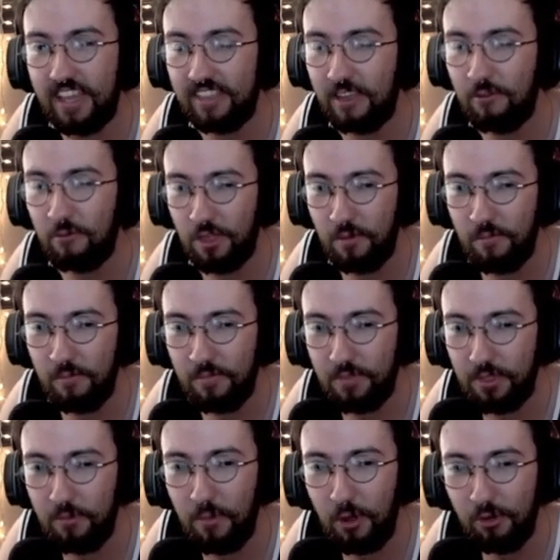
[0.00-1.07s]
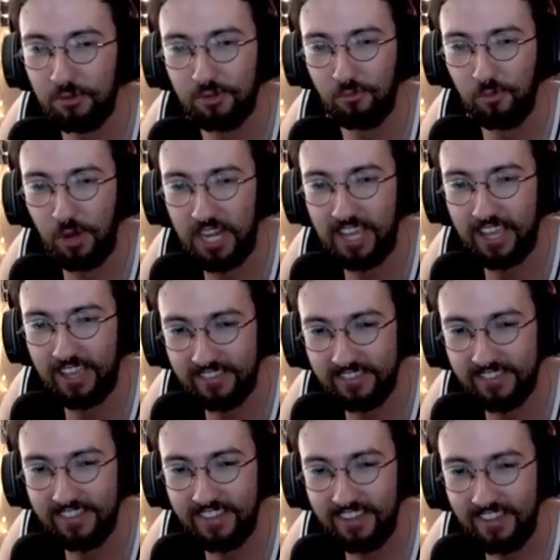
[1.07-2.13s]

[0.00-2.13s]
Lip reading: they were the most winningest